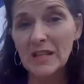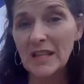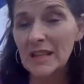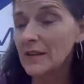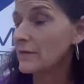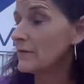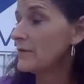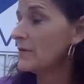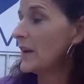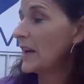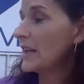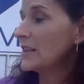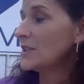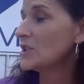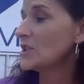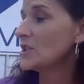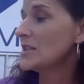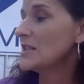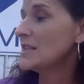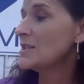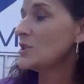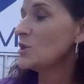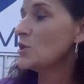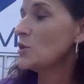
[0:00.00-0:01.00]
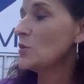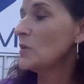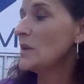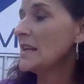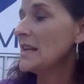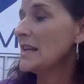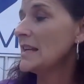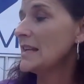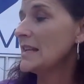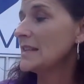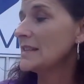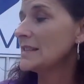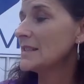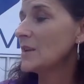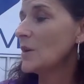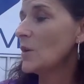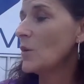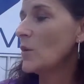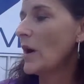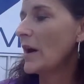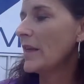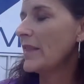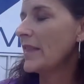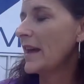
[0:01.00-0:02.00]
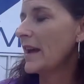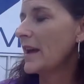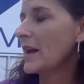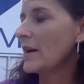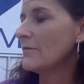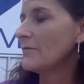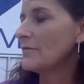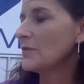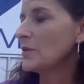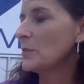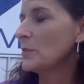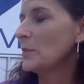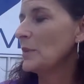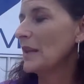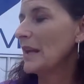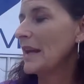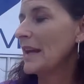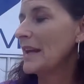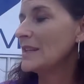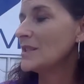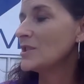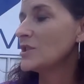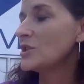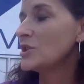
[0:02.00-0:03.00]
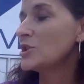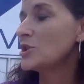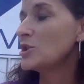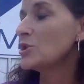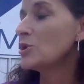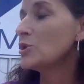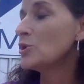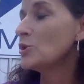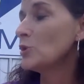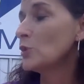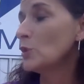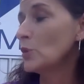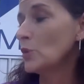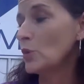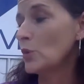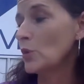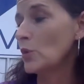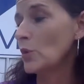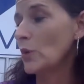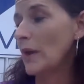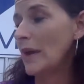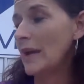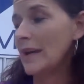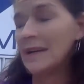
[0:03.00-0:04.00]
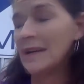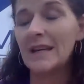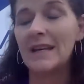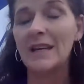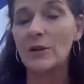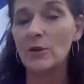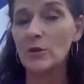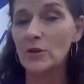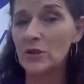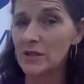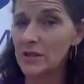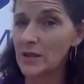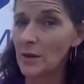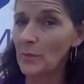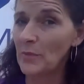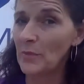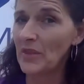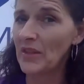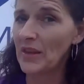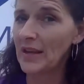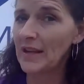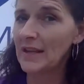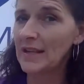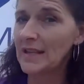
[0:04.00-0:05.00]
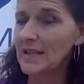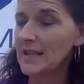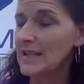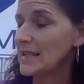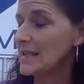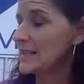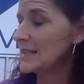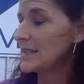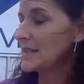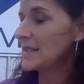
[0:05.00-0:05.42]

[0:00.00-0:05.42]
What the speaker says: and the veggies you eat, why, they come from plants too. And here's something neat.